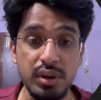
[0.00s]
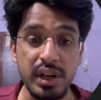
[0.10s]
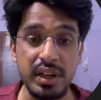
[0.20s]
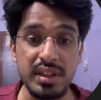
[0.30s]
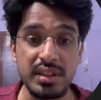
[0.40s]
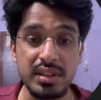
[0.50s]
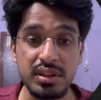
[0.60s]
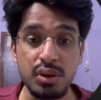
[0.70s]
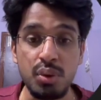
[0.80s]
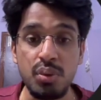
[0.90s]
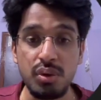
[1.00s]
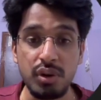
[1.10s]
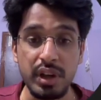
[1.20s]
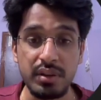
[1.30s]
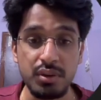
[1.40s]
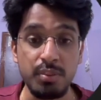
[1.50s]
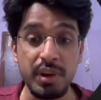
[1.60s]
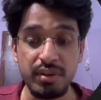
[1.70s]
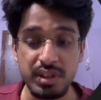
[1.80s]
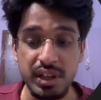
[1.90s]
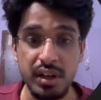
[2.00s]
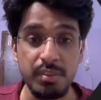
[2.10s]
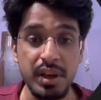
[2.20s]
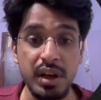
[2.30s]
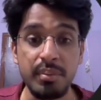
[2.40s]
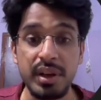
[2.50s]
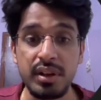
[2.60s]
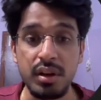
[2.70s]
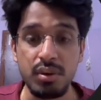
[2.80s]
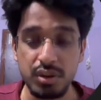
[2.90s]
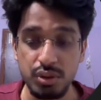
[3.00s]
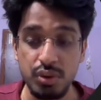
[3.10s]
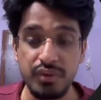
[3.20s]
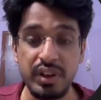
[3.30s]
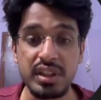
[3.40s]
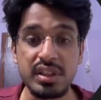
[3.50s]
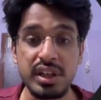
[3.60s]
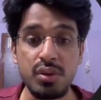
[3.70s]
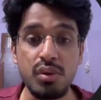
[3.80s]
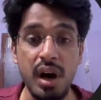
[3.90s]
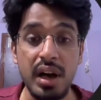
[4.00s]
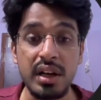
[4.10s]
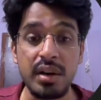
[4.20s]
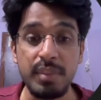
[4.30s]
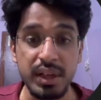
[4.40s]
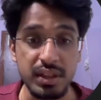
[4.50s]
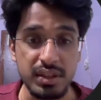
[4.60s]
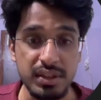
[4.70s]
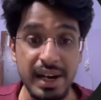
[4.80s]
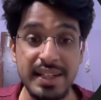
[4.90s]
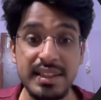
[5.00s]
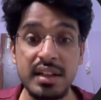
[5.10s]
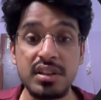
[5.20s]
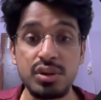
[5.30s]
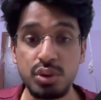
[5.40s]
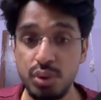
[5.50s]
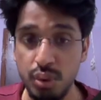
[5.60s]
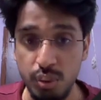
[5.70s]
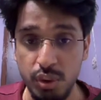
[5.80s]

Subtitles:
that this is true. Okay, so previously it will be commented out, so we just need to uncomment this and set this to true.